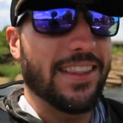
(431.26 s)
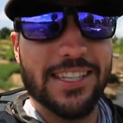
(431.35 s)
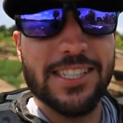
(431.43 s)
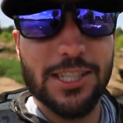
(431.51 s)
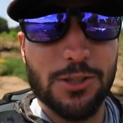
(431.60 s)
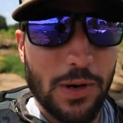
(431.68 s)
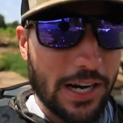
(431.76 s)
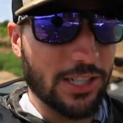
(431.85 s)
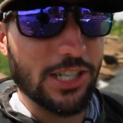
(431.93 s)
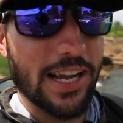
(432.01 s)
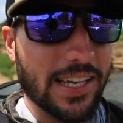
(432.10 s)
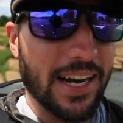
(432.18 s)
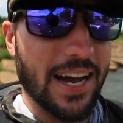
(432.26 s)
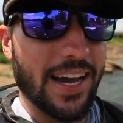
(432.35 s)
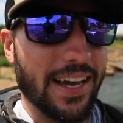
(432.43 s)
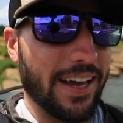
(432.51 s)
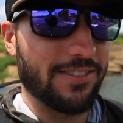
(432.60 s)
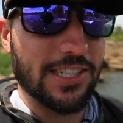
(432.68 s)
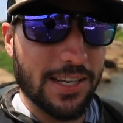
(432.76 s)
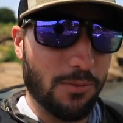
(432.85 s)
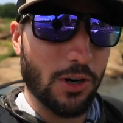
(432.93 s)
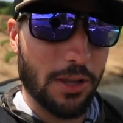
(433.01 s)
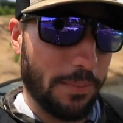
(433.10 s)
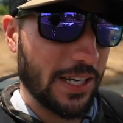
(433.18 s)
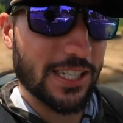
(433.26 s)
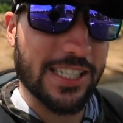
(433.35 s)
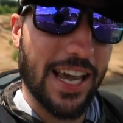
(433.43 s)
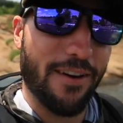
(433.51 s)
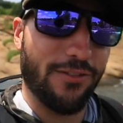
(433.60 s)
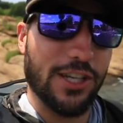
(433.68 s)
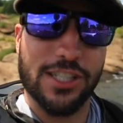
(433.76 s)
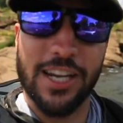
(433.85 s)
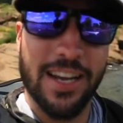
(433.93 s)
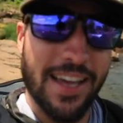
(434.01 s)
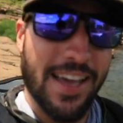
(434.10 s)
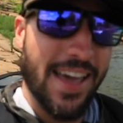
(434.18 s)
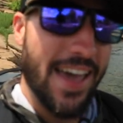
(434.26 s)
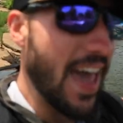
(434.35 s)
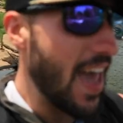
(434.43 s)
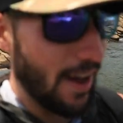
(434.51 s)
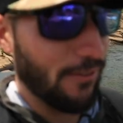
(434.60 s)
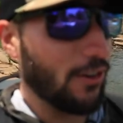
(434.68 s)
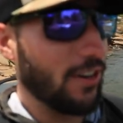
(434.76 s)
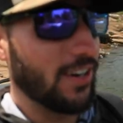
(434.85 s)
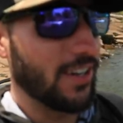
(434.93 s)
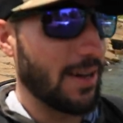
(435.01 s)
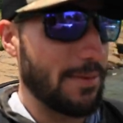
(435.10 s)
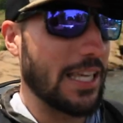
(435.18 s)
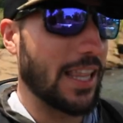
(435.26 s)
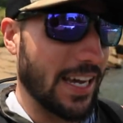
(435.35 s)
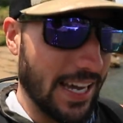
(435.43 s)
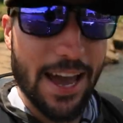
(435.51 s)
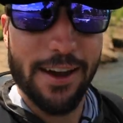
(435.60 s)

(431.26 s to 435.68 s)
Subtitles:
this is where Jake and I have seen one of the biggest catfish ever. I mean, like